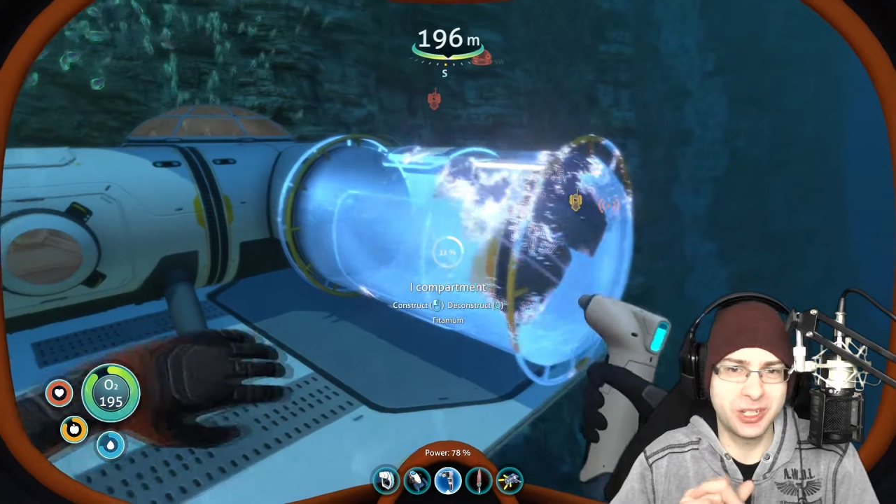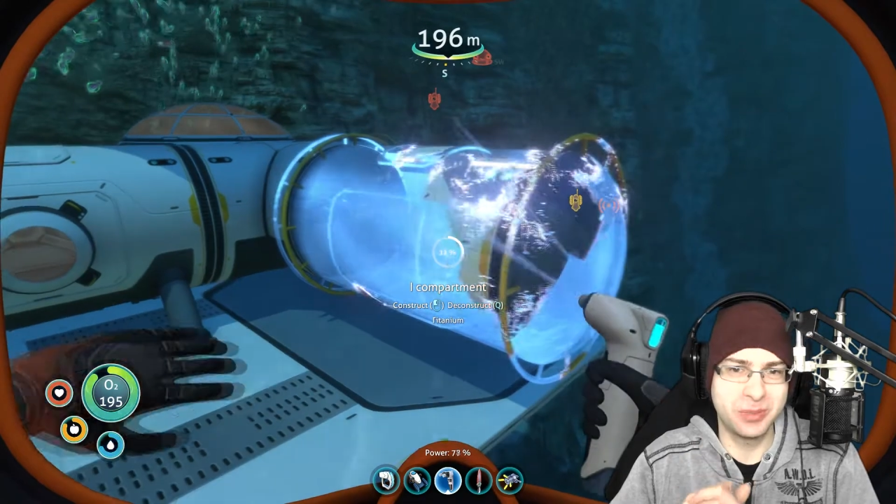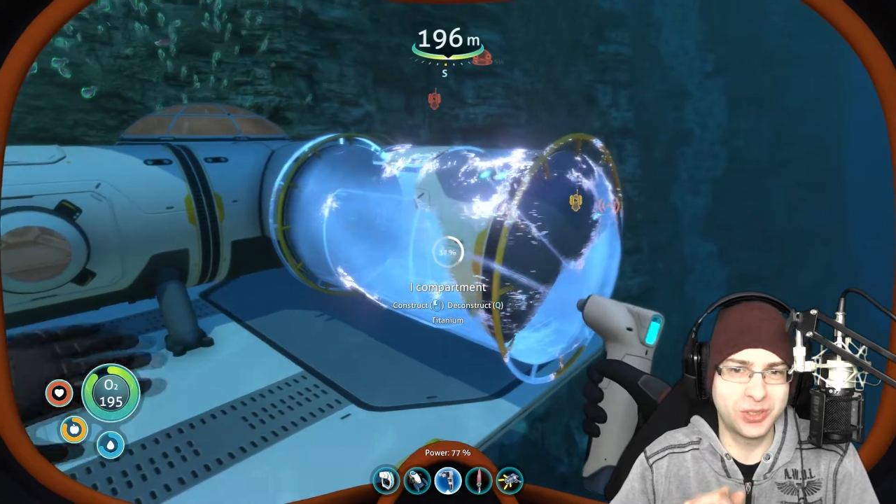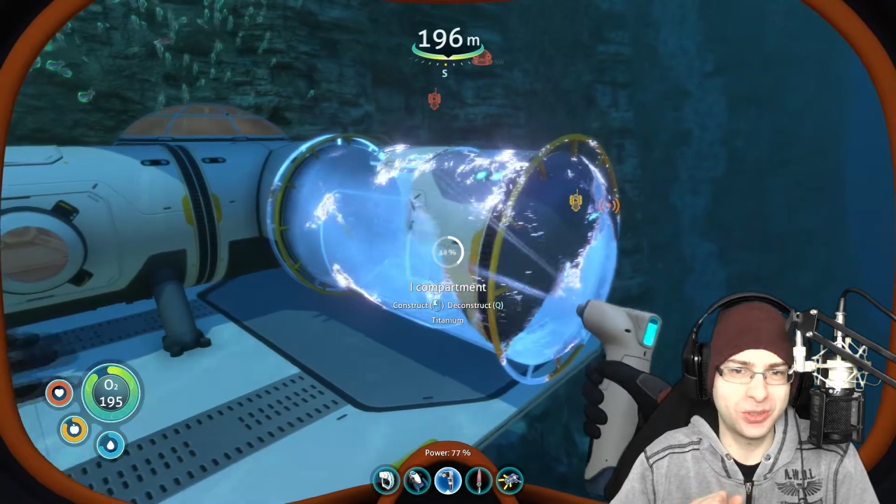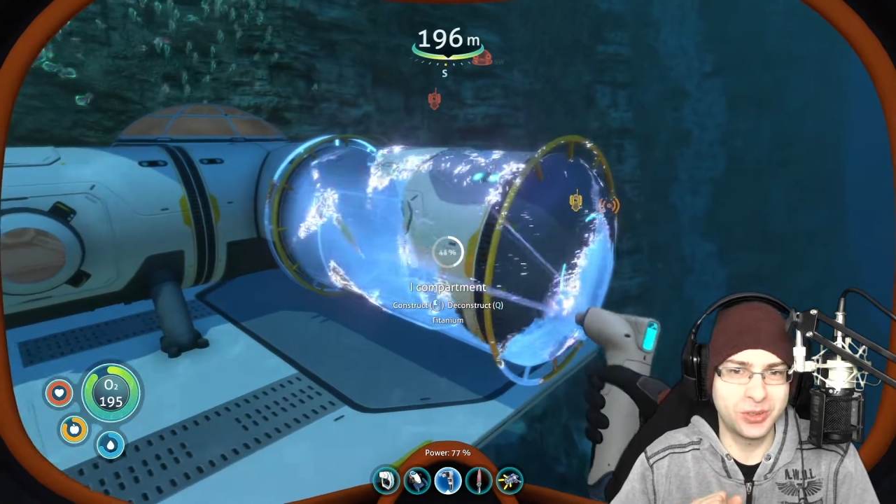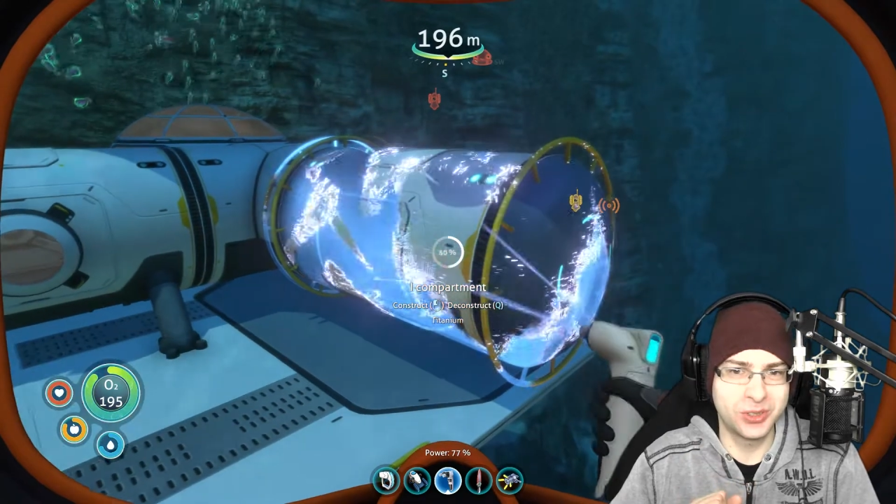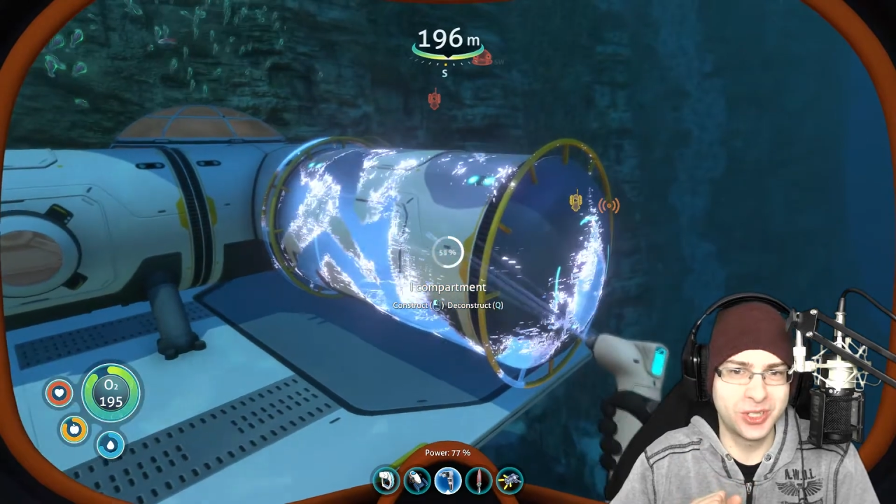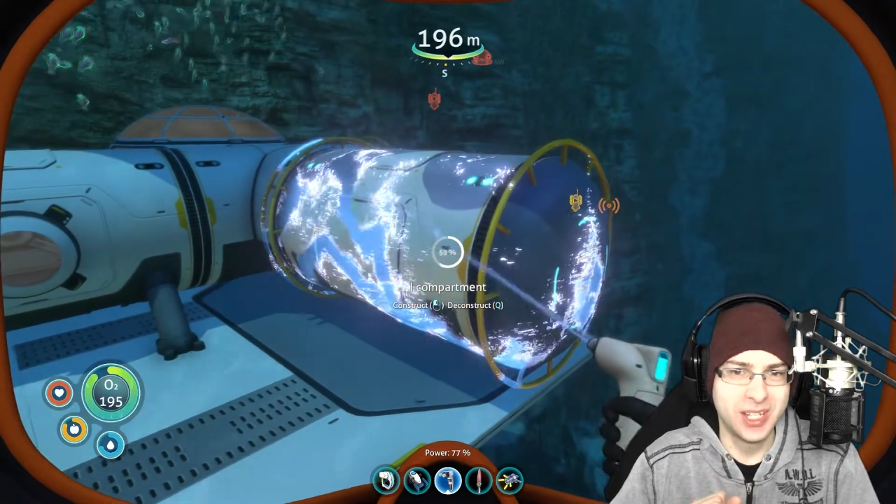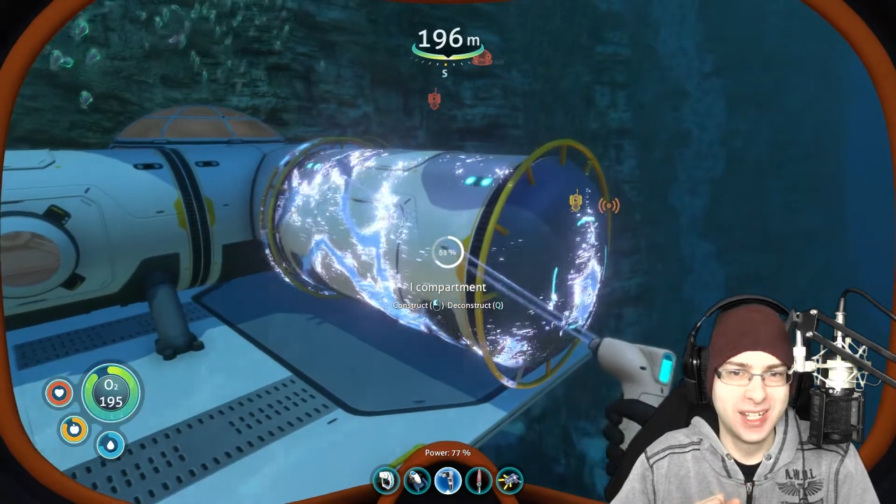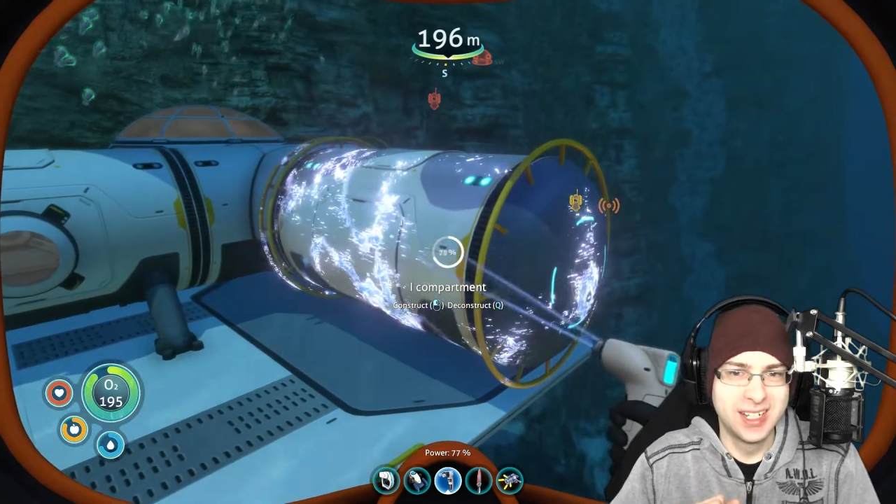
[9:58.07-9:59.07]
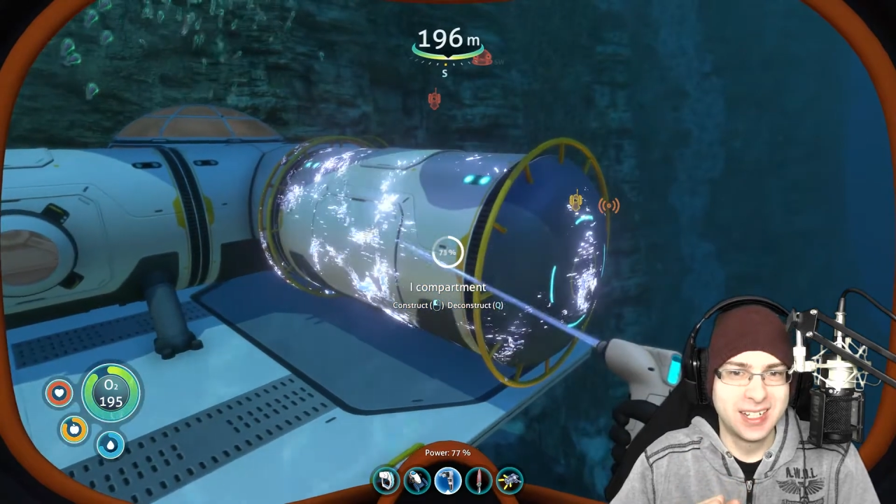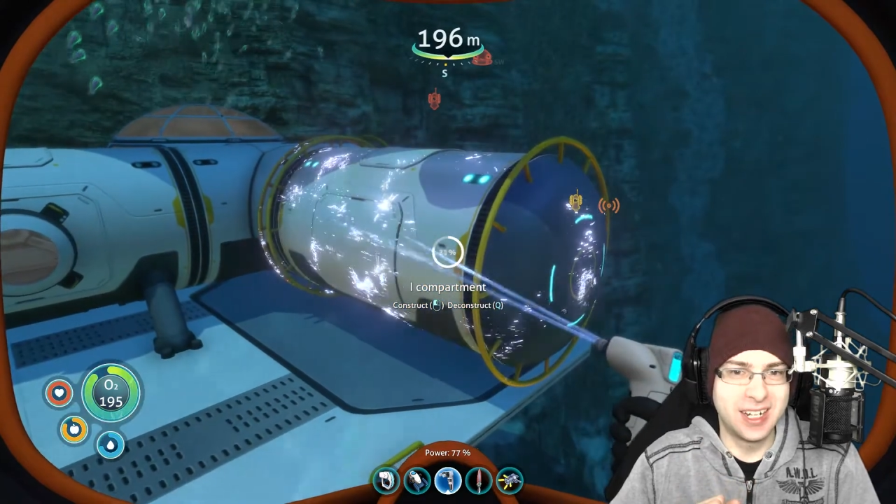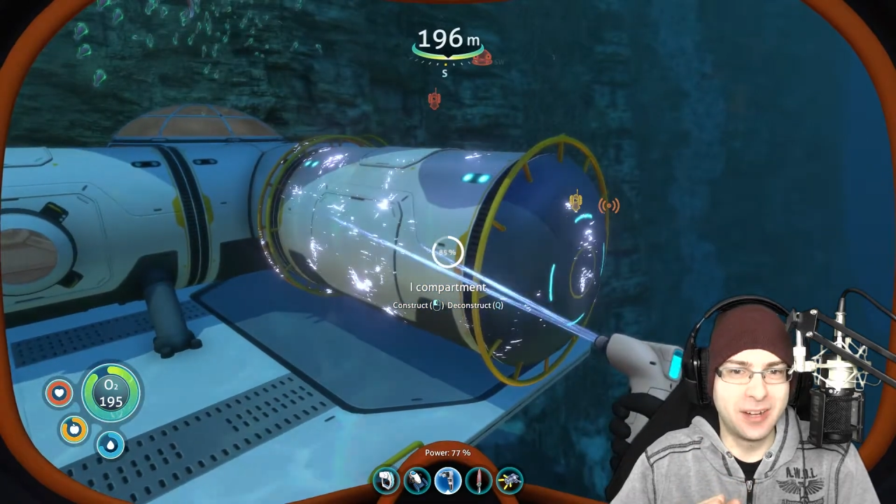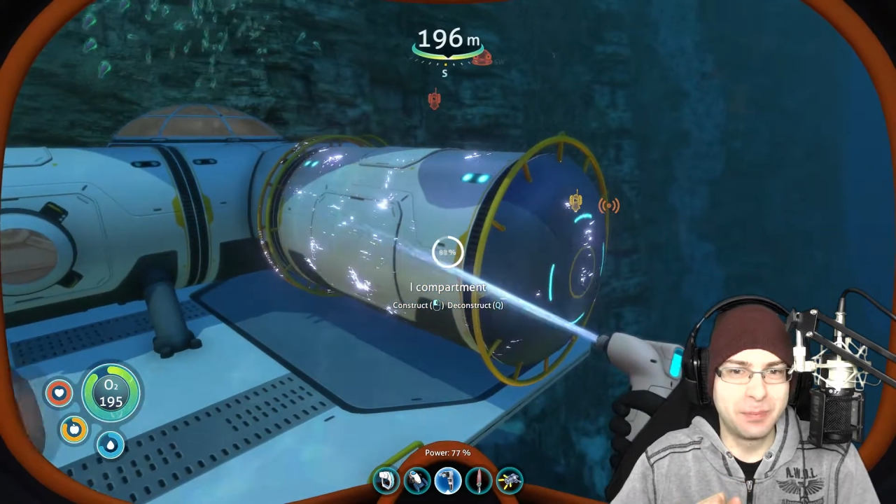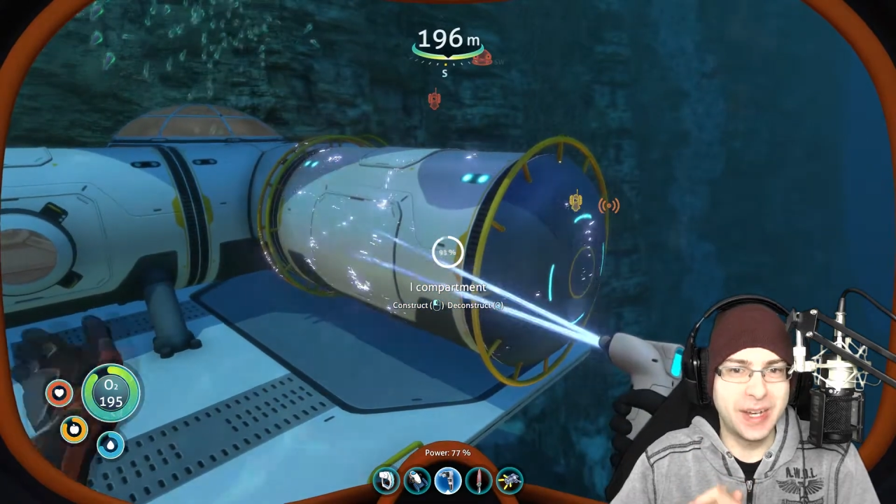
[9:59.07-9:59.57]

episodes. Um,